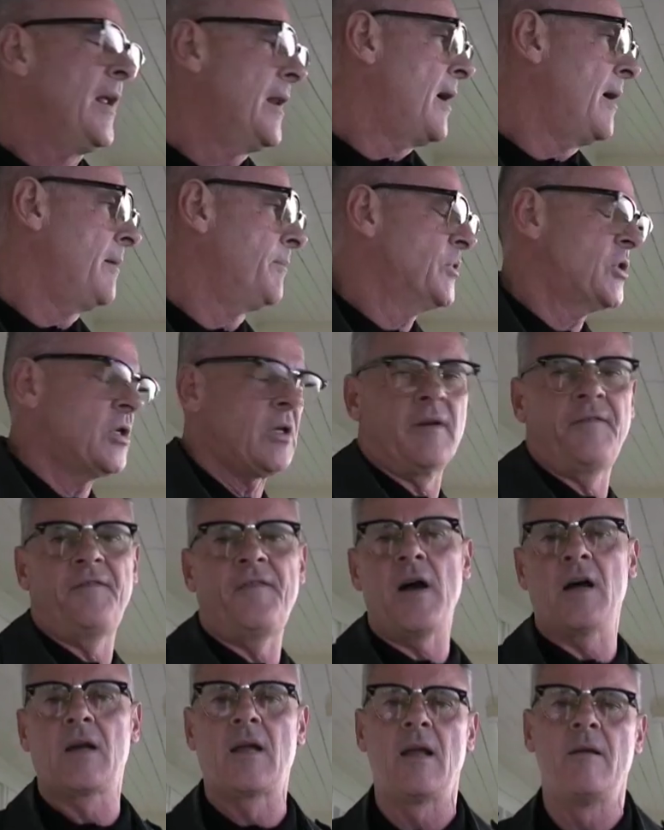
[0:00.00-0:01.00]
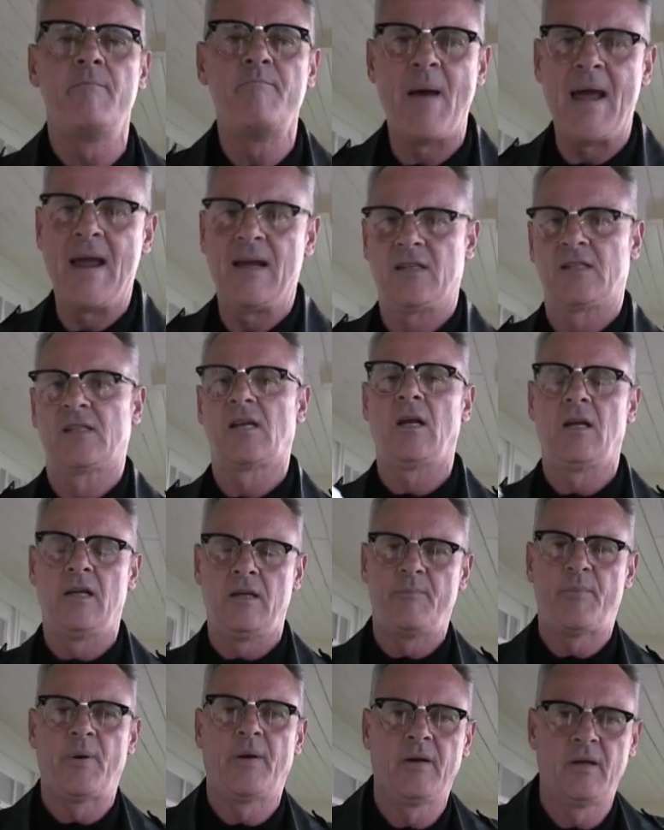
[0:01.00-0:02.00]
up to the fucking back
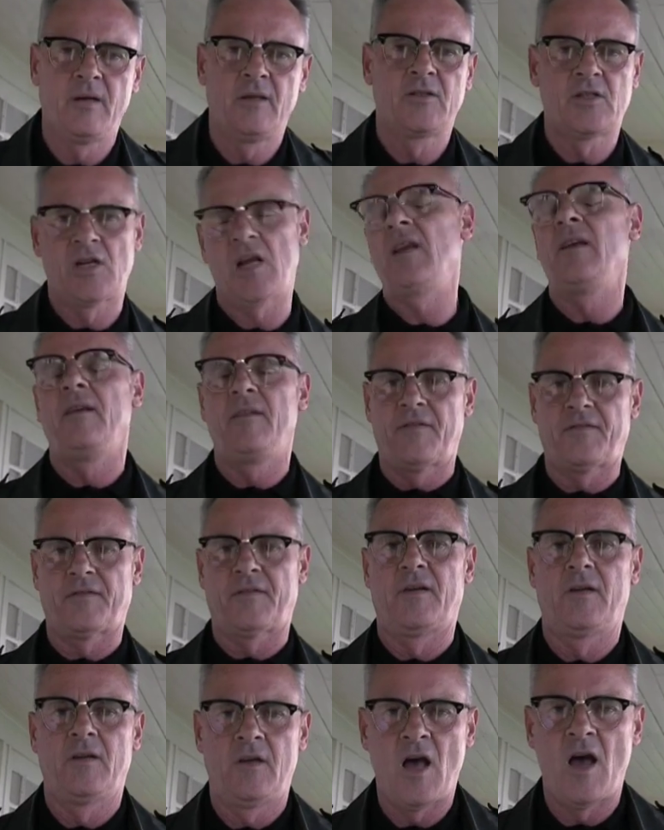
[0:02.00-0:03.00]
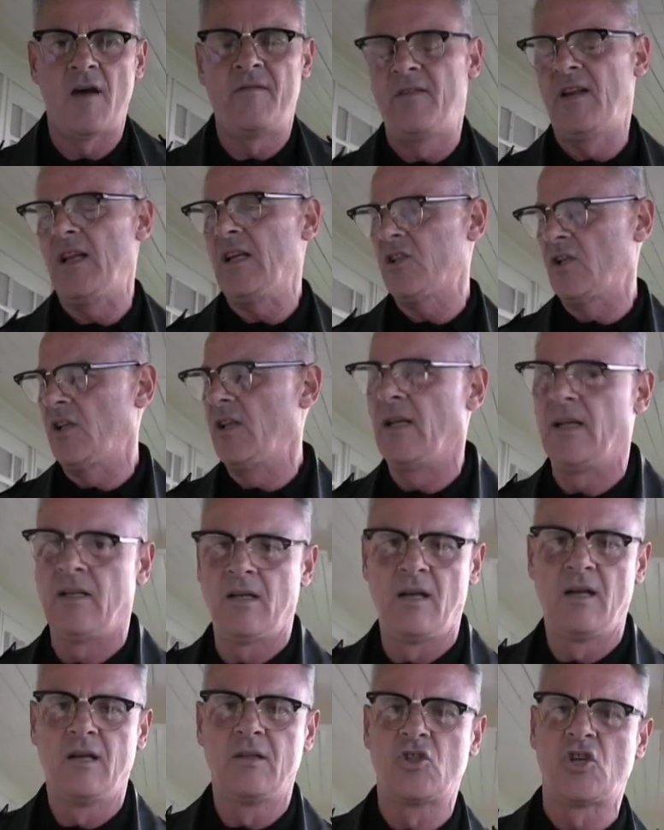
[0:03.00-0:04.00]
teeth of listening
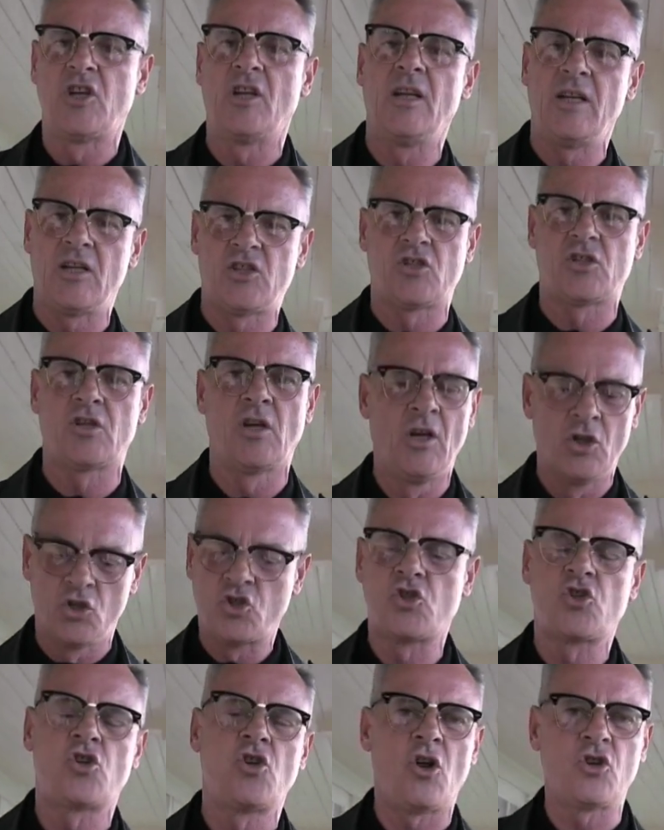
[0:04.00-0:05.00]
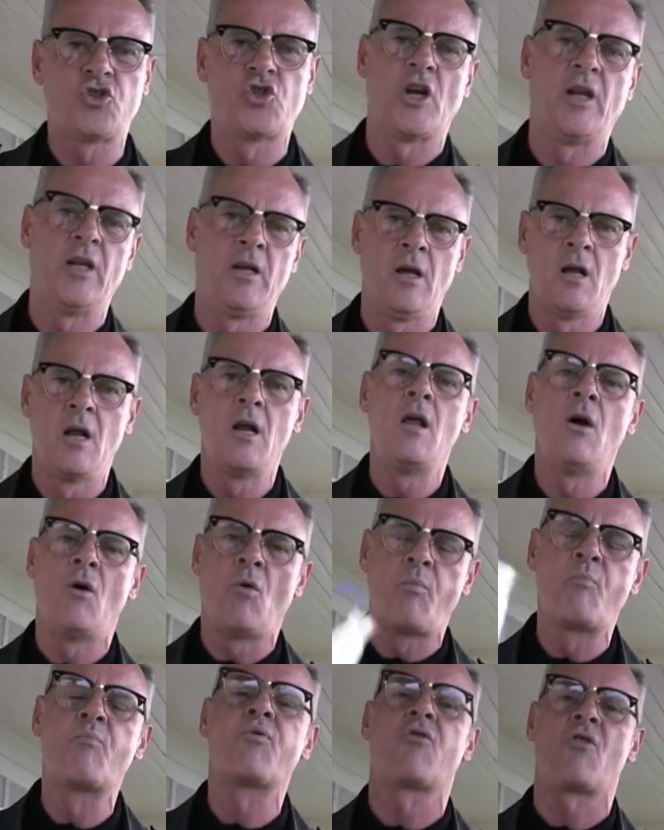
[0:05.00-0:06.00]
to this sloshy little
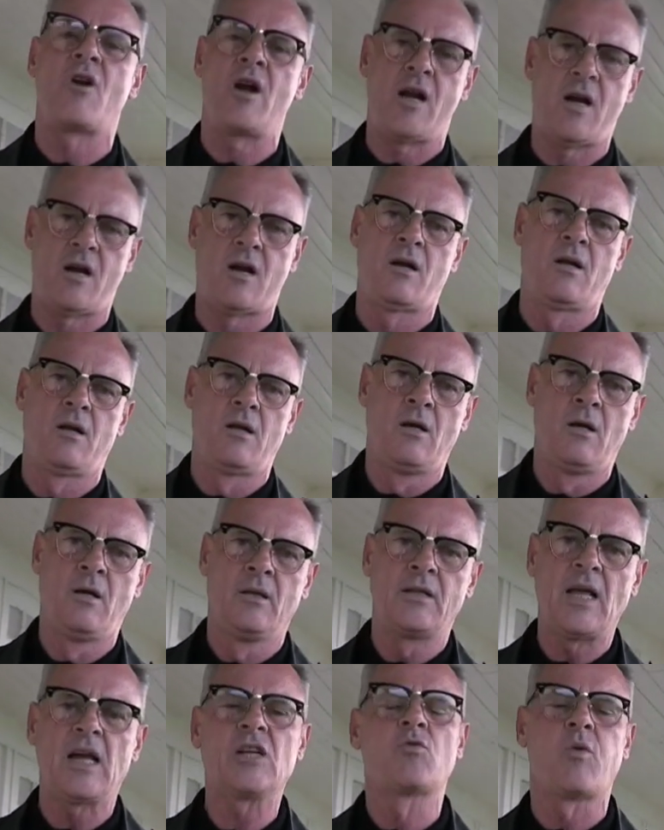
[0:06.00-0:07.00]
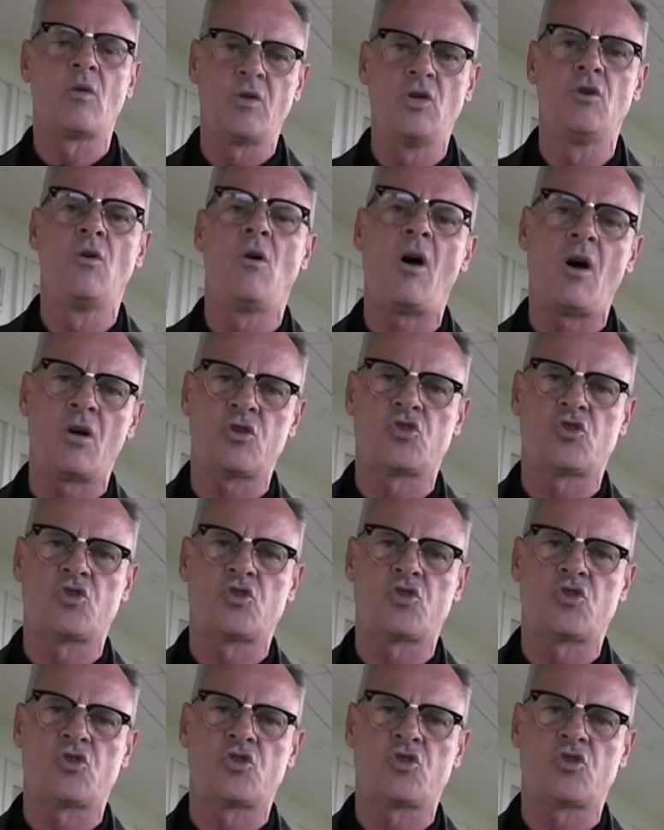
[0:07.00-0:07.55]
prick. That's what you are,